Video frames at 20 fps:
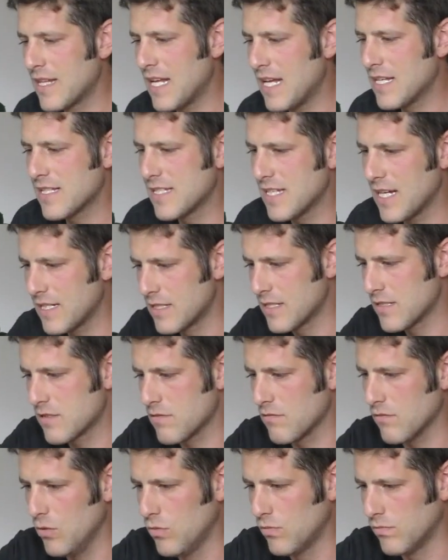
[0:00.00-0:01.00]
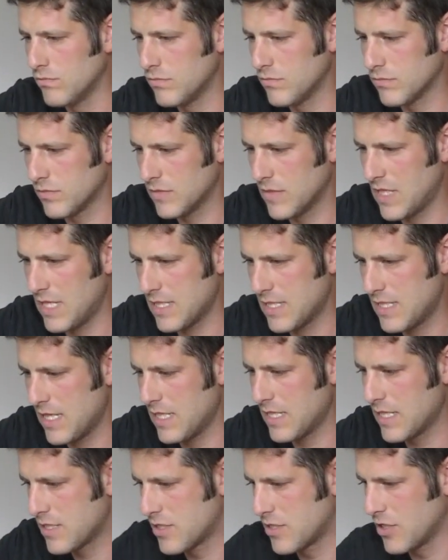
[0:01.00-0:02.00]
that side
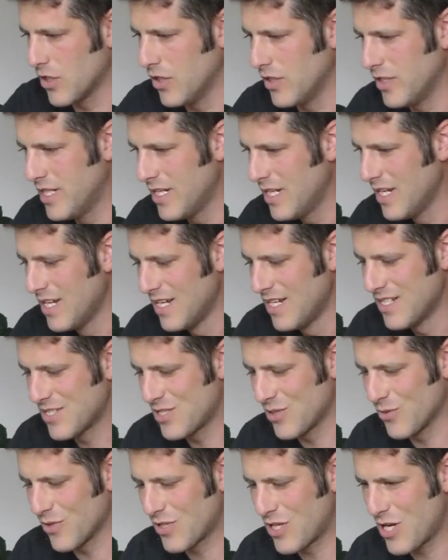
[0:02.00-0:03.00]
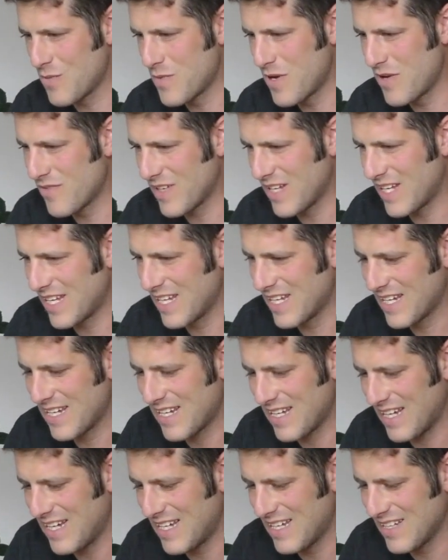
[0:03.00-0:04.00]
is done. So we'll come over here,
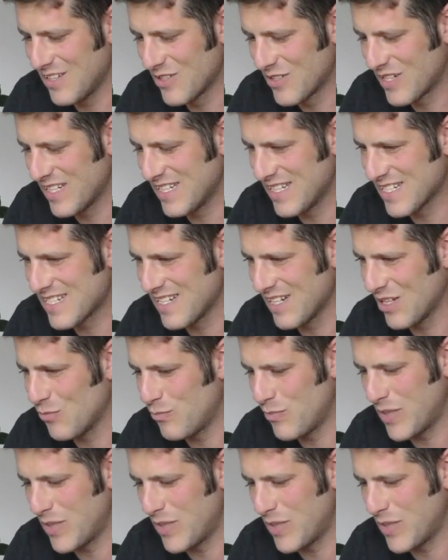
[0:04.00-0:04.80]
look in this little